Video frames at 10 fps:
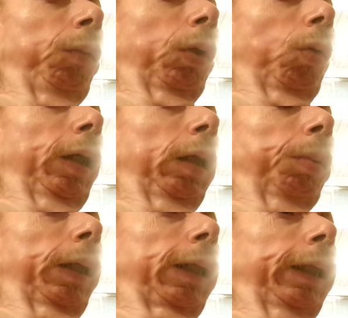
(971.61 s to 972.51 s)

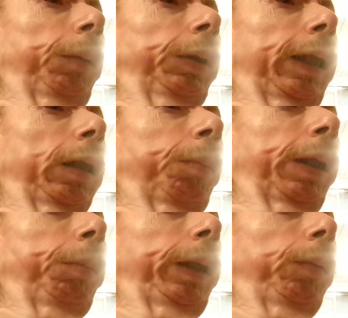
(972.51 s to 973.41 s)

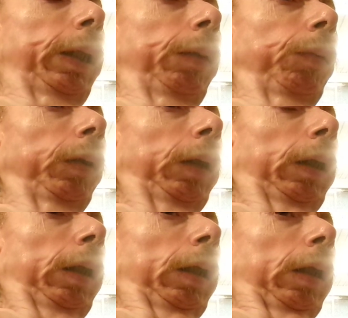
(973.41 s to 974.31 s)
Remember if
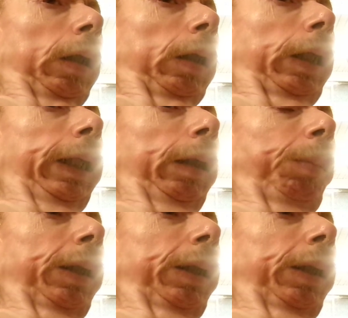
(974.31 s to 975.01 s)
Dean would, like,